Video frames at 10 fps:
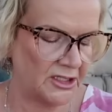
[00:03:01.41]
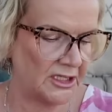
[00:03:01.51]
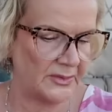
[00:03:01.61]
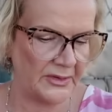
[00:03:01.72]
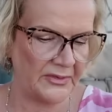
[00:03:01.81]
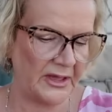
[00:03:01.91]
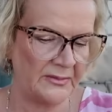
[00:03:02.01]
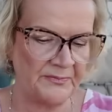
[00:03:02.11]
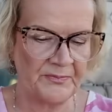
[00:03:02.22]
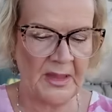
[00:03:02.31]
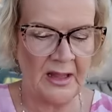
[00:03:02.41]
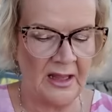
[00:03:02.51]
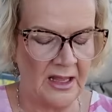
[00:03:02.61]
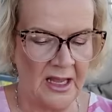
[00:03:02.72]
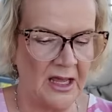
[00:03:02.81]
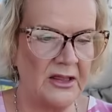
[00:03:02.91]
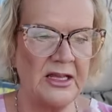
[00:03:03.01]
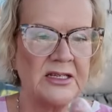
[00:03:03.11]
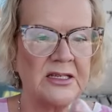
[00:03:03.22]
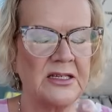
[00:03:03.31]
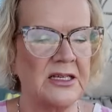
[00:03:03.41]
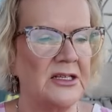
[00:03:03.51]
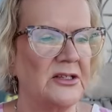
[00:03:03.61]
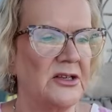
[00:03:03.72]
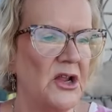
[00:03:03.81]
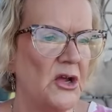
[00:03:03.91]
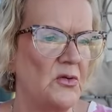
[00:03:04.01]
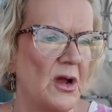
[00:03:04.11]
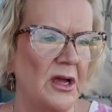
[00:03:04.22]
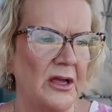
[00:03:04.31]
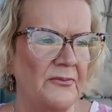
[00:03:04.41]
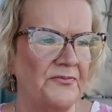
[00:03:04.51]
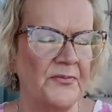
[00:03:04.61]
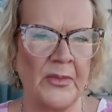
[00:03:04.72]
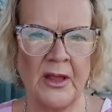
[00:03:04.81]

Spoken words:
type of thing. This needs no